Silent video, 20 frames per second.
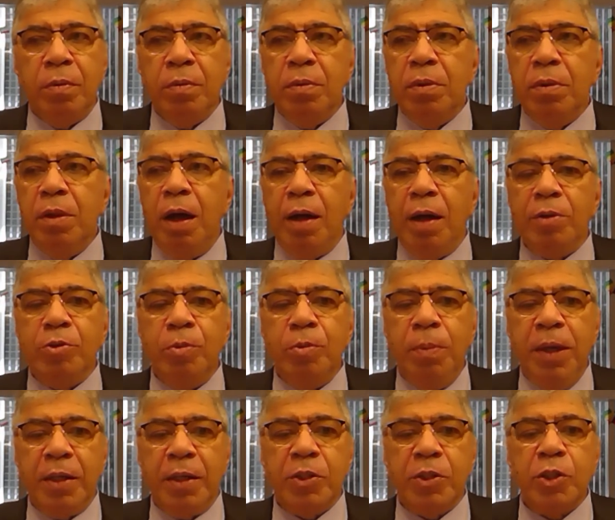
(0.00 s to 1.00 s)
not to
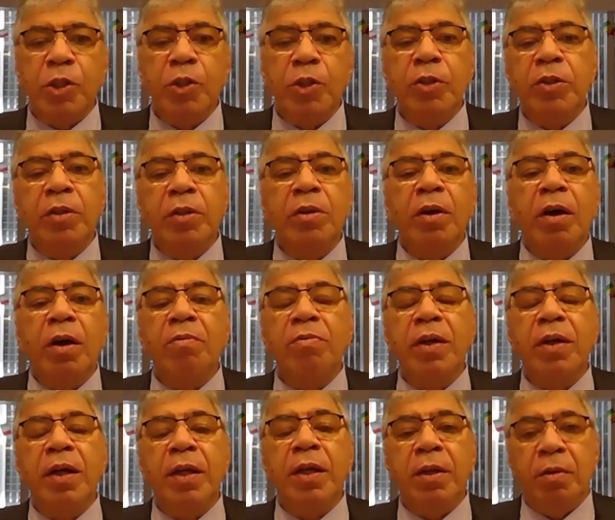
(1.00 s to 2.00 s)
be excluded
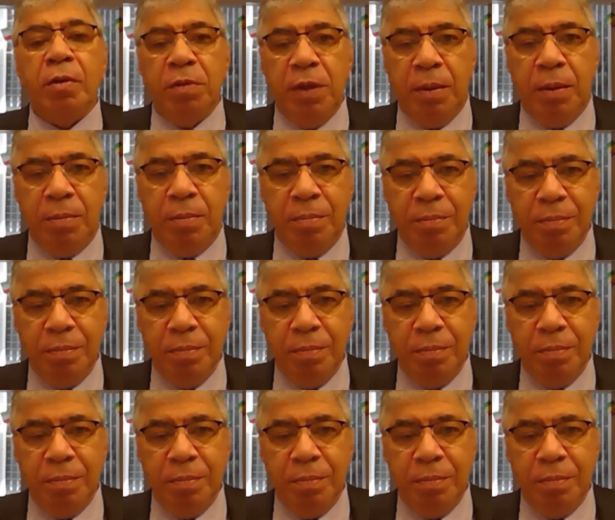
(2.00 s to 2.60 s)
of any of them.